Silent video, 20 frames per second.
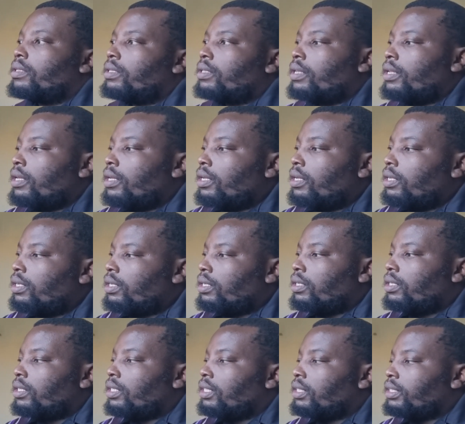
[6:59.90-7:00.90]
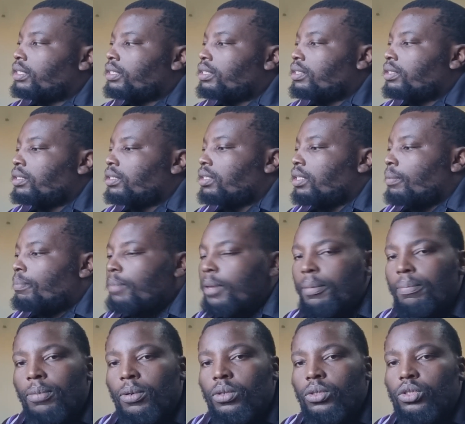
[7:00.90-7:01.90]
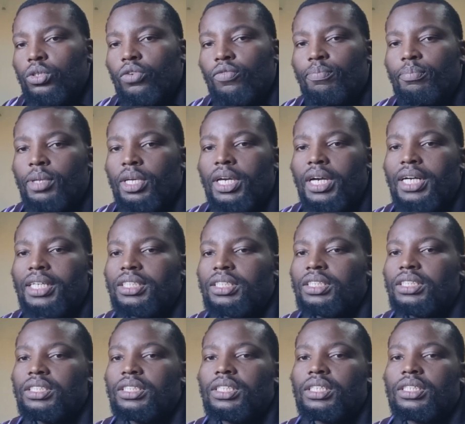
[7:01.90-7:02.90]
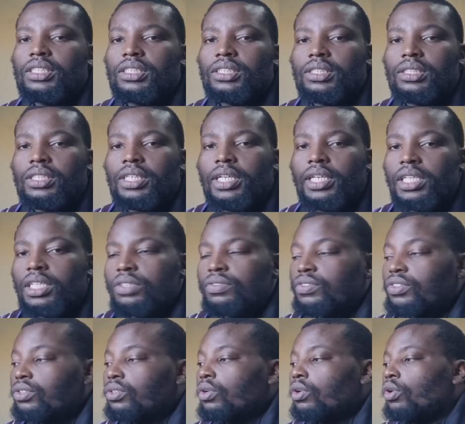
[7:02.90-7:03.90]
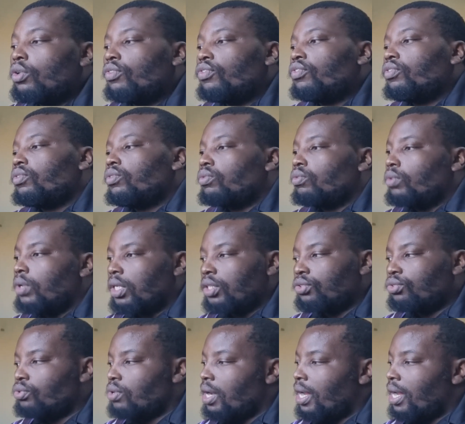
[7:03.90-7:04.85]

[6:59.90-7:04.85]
the purpose of me cutting the leaves off was to